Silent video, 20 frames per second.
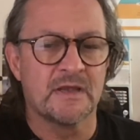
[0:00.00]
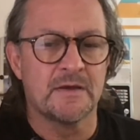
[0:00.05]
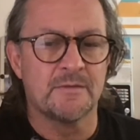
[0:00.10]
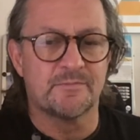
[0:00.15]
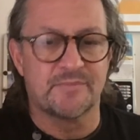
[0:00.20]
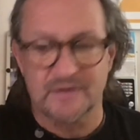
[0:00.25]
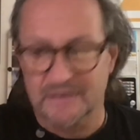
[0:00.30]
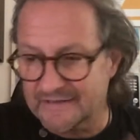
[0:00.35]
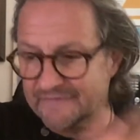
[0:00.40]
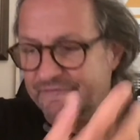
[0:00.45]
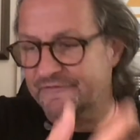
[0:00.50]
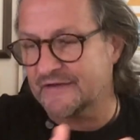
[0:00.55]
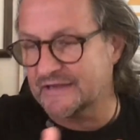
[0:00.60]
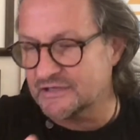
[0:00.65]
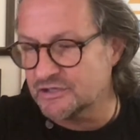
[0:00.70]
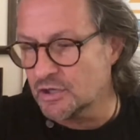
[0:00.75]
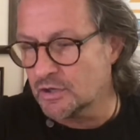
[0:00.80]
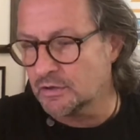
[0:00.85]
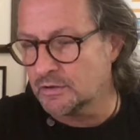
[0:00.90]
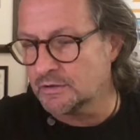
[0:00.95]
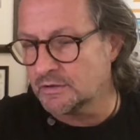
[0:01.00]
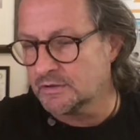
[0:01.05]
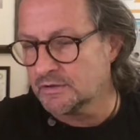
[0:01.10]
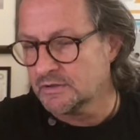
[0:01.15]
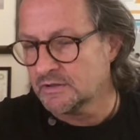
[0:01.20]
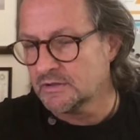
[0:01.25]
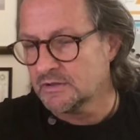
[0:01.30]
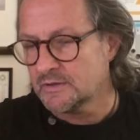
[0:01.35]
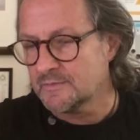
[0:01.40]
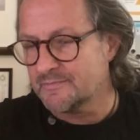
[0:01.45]
prolific young
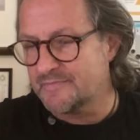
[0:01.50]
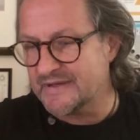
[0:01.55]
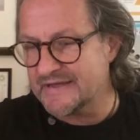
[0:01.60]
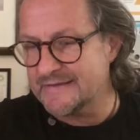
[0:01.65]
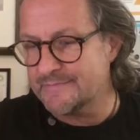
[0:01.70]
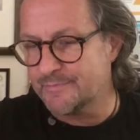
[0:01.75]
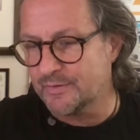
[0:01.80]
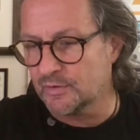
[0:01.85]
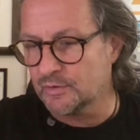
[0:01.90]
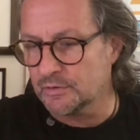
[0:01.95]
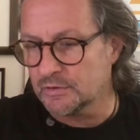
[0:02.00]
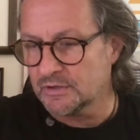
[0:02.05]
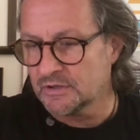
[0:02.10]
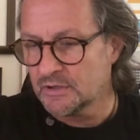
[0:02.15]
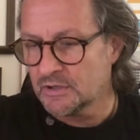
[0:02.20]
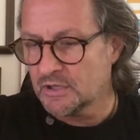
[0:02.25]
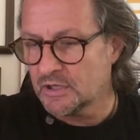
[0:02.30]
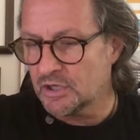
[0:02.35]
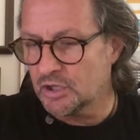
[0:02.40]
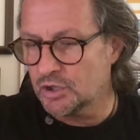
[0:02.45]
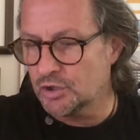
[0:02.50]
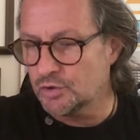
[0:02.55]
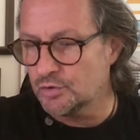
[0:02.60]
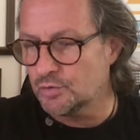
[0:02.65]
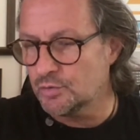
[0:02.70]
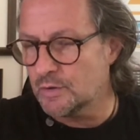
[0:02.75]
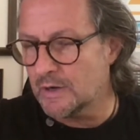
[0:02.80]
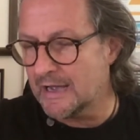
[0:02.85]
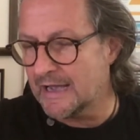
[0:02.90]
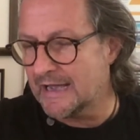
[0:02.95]
people
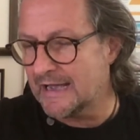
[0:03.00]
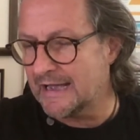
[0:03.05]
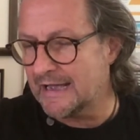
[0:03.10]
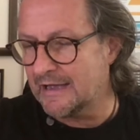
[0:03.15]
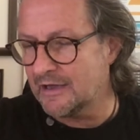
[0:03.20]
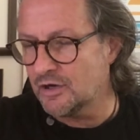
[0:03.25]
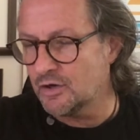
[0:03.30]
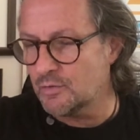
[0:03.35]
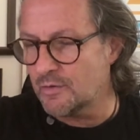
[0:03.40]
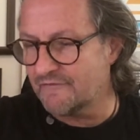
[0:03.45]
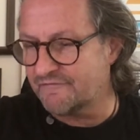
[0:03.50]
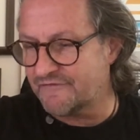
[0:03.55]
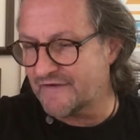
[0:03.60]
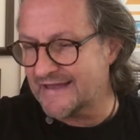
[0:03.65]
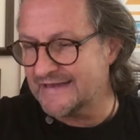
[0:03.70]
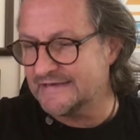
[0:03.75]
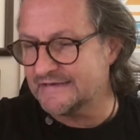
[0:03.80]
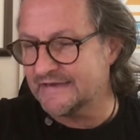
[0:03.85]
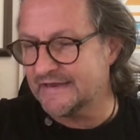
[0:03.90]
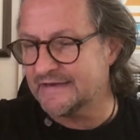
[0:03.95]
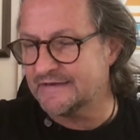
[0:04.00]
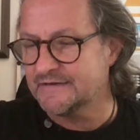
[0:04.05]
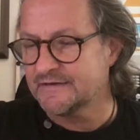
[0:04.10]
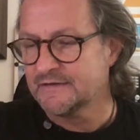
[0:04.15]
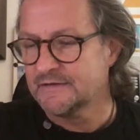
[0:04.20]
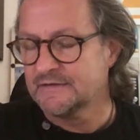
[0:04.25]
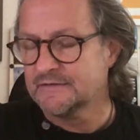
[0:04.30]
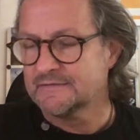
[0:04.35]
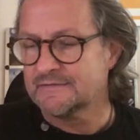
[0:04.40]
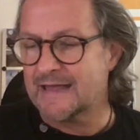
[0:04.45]
who offended,
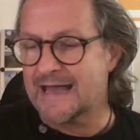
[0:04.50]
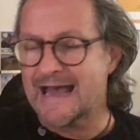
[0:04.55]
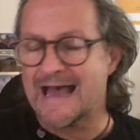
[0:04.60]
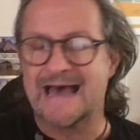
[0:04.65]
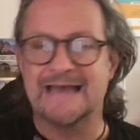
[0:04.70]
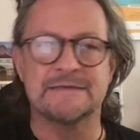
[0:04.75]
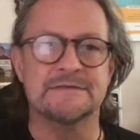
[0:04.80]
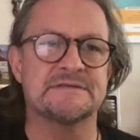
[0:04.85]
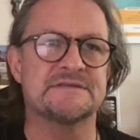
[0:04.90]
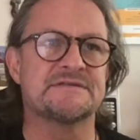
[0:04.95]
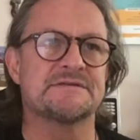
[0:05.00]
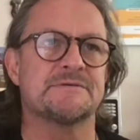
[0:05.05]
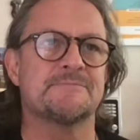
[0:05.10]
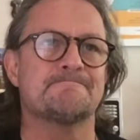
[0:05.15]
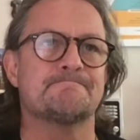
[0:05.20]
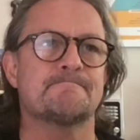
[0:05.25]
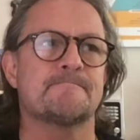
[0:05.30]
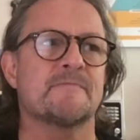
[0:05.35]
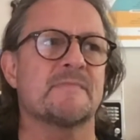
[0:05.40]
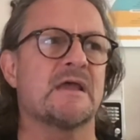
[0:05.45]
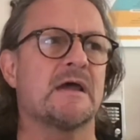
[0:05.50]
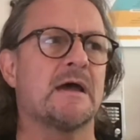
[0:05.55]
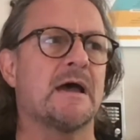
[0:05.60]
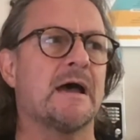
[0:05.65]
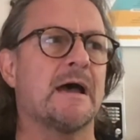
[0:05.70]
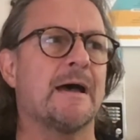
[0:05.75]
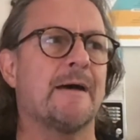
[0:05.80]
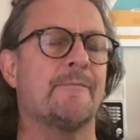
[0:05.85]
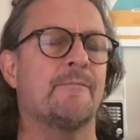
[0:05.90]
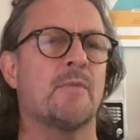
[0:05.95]
and
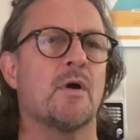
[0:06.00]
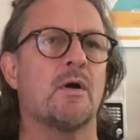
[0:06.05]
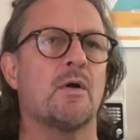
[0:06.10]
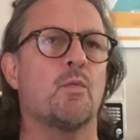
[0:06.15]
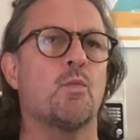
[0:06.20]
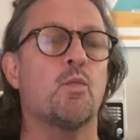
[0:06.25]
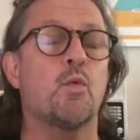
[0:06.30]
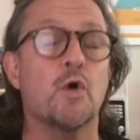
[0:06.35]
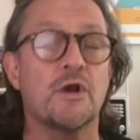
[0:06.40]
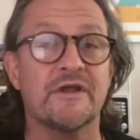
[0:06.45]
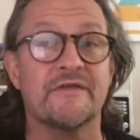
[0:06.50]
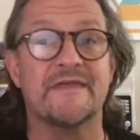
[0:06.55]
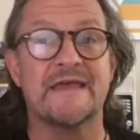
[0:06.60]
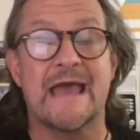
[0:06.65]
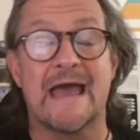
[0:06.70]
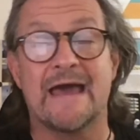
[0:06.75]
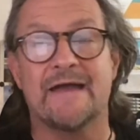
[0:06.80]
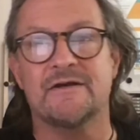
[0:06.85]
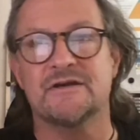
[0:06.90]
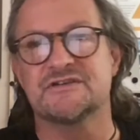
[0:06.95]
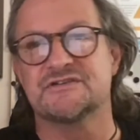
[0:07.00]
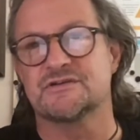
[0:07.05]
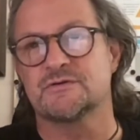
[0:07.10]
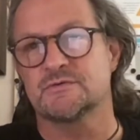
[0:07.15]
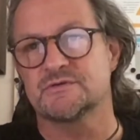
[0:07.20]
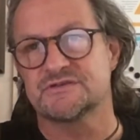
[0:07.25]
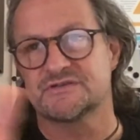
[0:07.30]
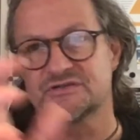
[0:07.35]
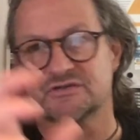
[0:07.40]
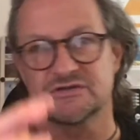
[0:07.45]
one of the areas that
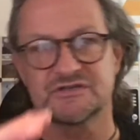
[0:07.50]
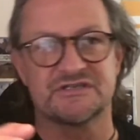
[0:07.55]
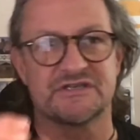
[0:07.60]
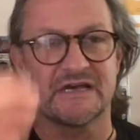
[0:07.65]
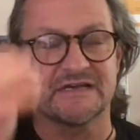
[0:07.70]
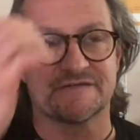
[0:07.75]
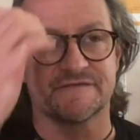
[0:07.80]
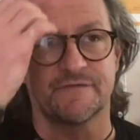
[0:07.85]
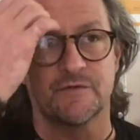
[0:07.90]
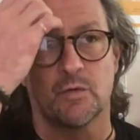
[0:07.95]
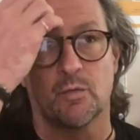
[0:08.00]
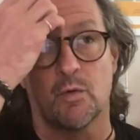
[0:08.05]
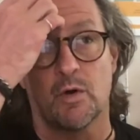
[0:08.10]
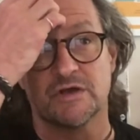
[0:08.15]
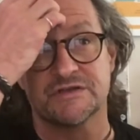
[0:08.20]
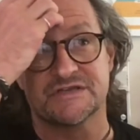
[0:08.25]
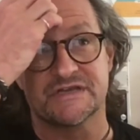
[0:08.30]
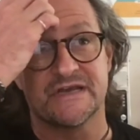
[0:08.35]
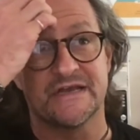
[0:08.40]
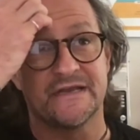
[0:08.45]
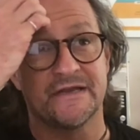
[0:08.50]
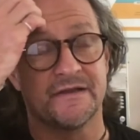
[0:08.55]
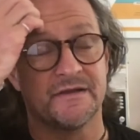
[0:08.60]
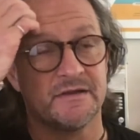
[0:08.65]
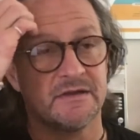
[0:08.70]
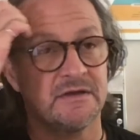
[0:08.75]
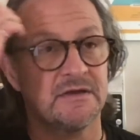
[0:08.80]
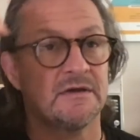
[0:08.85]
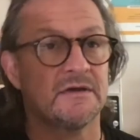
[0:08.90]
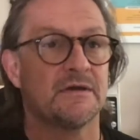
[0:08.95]
was successful was in
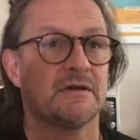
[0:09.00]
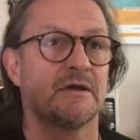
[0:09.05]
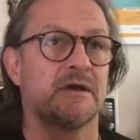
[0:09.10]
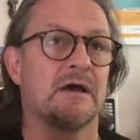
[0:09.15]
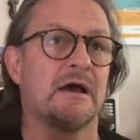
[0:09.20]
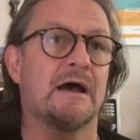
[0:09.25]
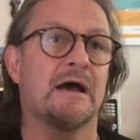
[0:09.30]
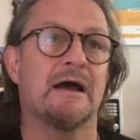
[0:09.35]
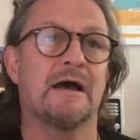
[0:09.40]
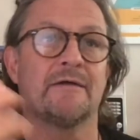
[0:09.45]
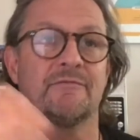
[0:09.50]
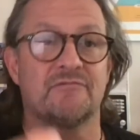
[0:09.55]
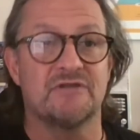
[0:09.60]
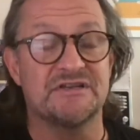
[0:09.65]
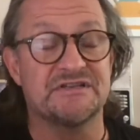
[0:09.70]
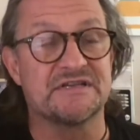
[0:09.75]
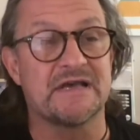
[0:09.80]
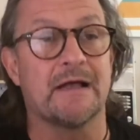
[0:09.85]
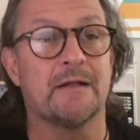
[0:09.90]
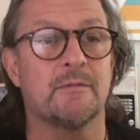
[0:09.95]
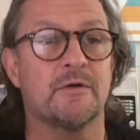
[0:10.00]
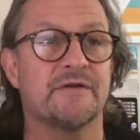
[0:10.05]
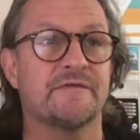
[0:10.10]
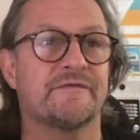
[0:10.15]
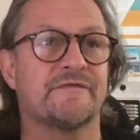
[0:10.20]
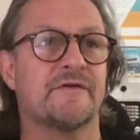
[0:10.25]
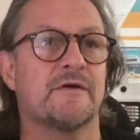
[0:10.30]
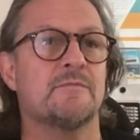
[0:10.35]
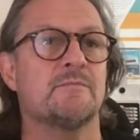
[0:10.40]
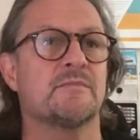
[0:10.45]
resettlement
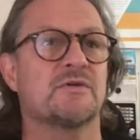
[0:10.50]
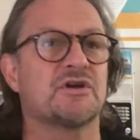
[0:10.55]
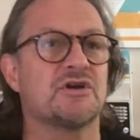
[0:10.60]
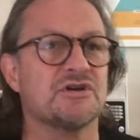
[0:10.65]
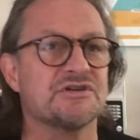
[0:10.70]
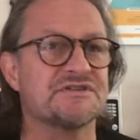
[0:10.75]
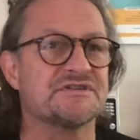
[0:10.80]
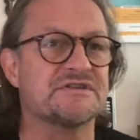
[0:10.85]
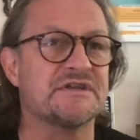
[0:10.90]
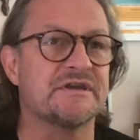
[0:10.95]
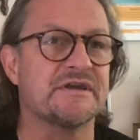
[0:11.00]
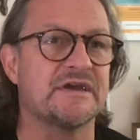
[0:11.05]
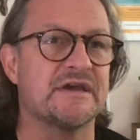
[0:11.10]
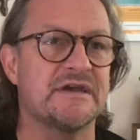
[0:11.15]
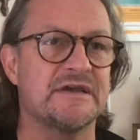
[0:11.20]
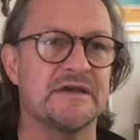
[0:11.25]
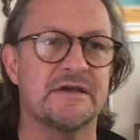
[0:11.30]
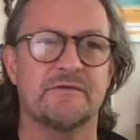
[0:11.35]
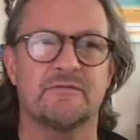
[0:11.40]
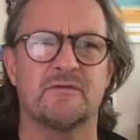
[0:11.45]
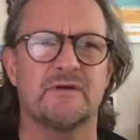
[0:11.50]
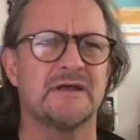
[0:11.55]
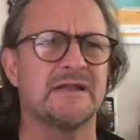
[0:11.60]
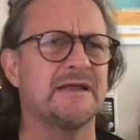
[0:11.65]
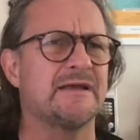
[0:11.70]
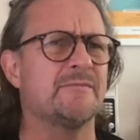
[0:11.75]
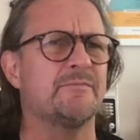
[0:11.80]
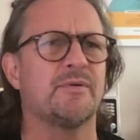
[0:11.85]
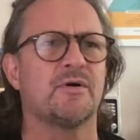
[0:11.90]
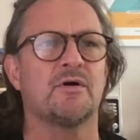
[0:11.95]
from custody.
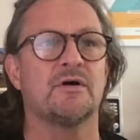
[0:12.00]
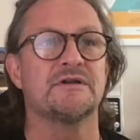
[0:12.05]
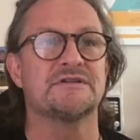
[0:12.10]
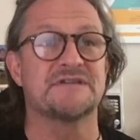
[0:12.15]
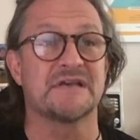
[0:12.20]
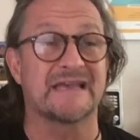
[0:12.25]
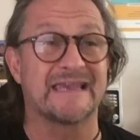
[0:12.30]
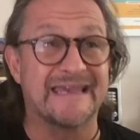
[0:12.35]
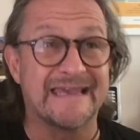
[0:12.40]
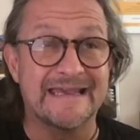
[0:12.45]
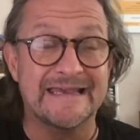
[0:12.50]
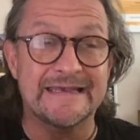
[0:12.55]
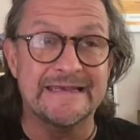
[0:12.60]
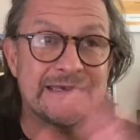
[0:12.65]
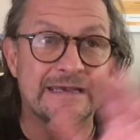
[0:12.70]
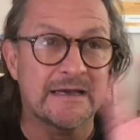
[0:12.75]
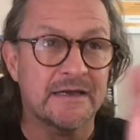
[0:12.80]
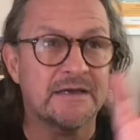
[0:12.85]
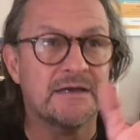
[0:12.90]
Really important. It's a key